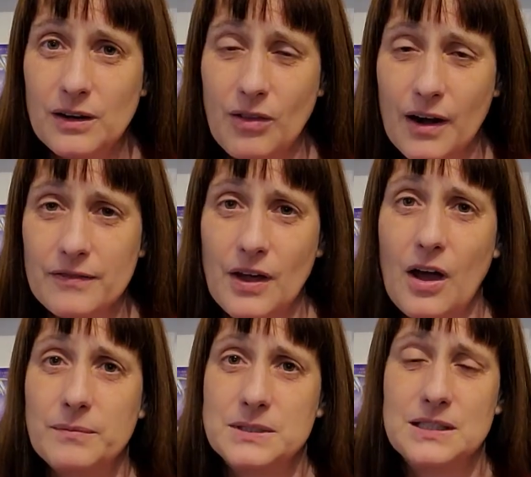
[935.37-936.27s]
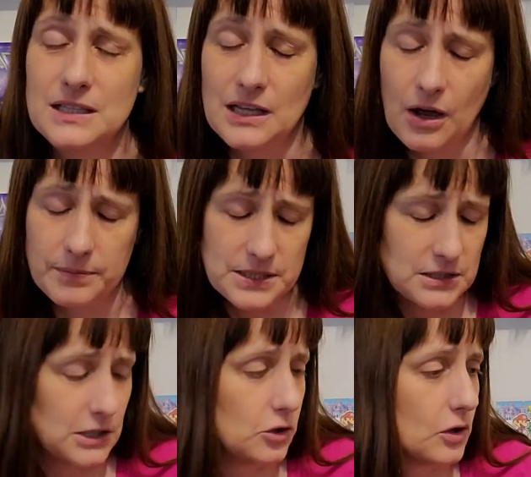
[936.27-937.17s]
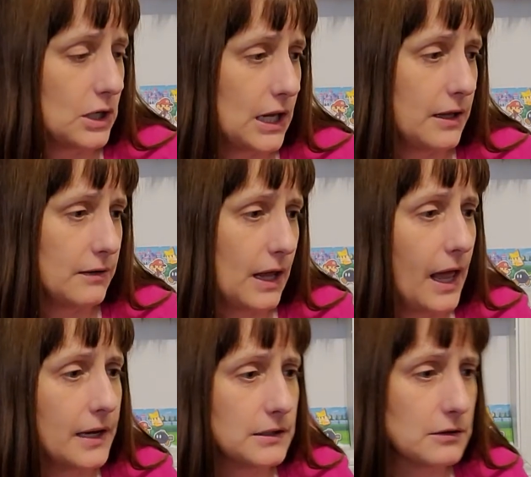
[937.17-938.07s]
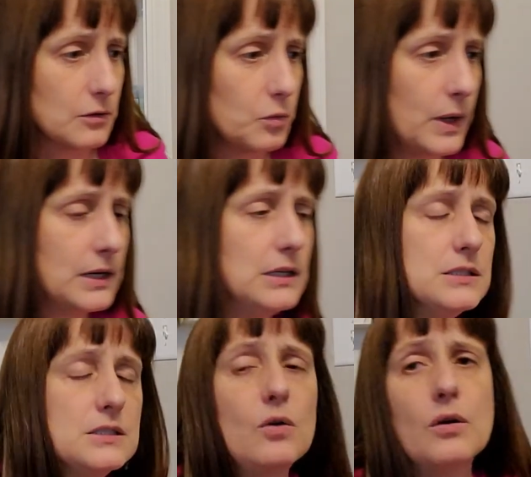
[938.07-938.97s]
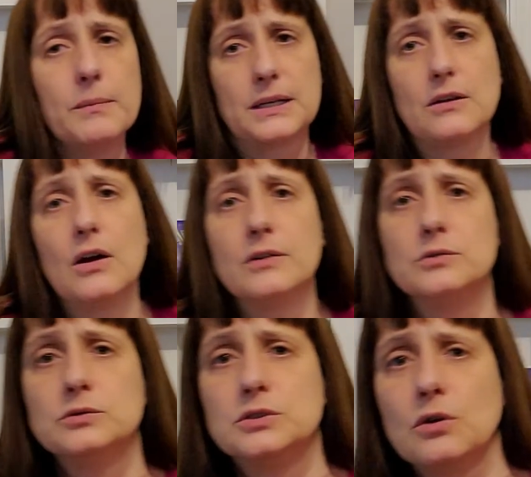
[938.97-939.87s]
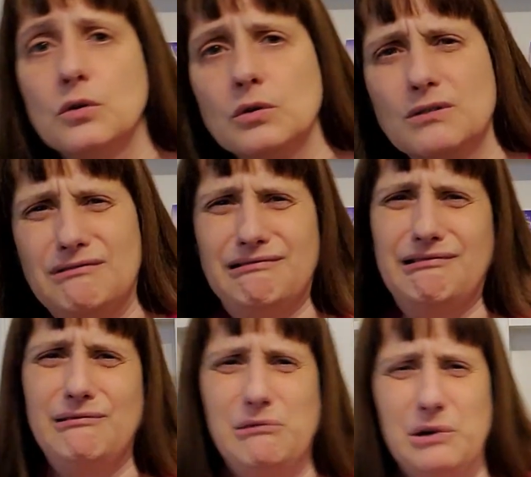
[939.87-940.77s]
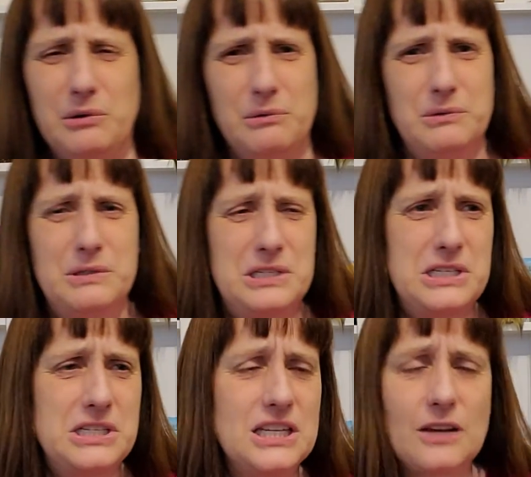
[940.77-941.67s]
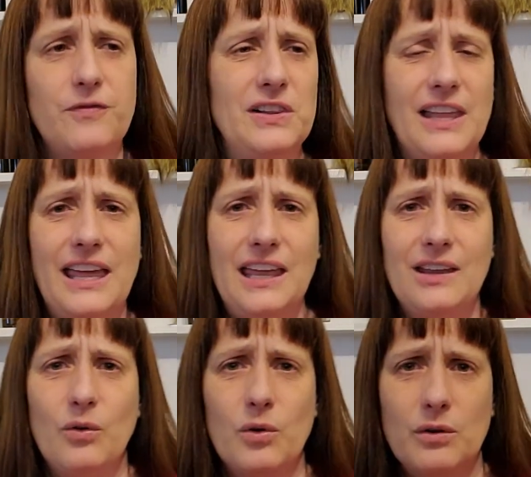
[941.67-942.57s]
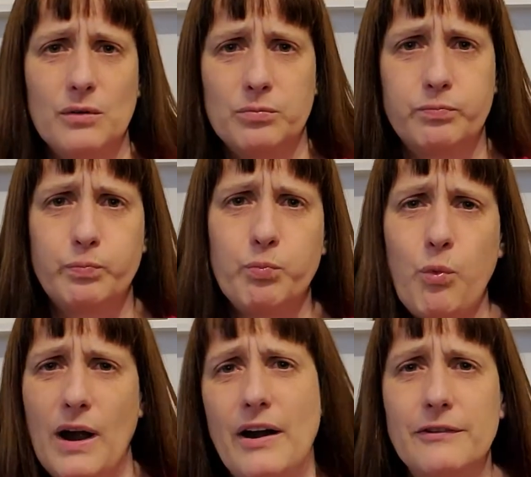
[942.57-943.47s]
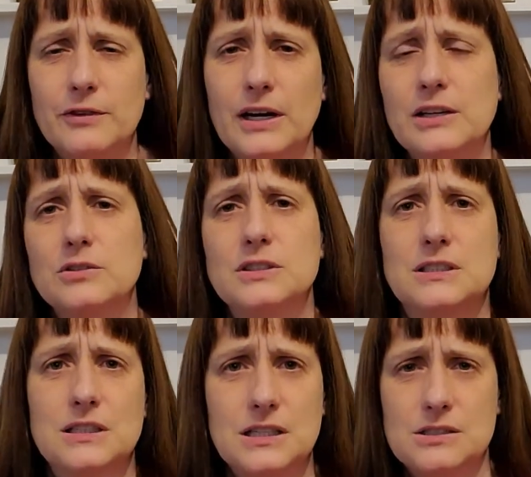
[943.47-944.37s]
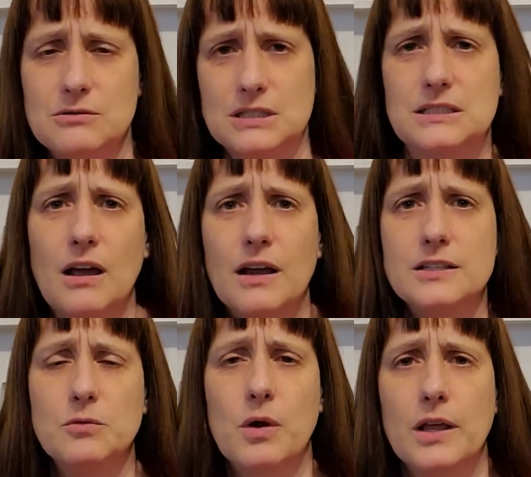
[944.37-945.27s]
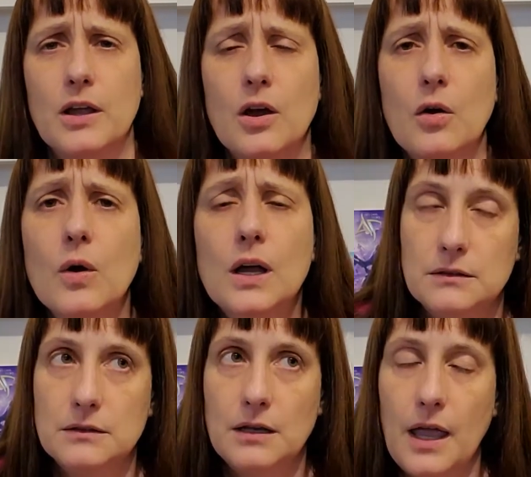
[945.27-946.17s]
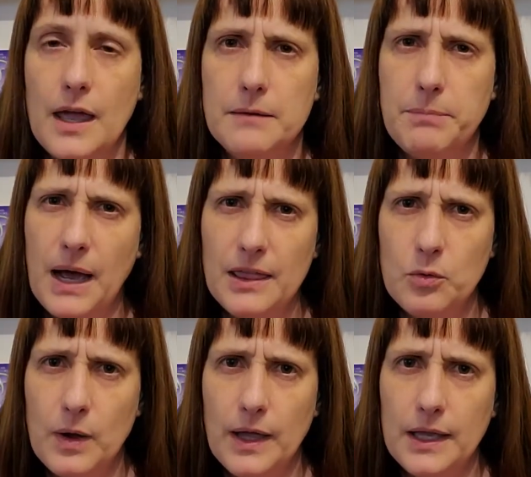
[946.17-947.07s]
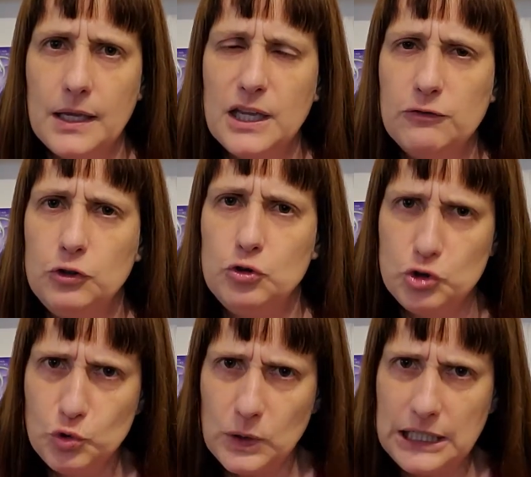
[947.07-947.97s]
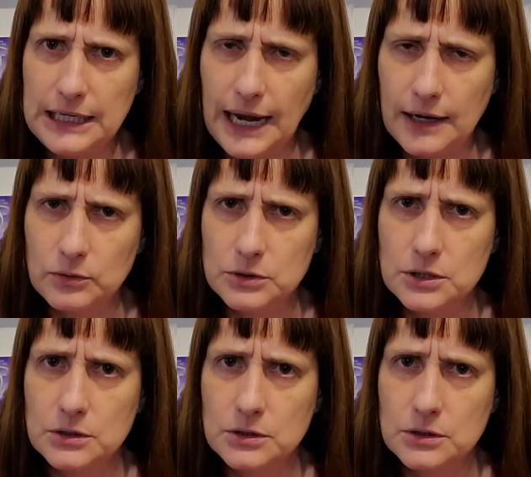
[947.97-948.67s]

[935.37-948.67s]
lot of the options that you're going to get at Wendy's or McDonald's or Chick-fil-A or wherever else that you decide you want to go. And by the way, if you do eat out,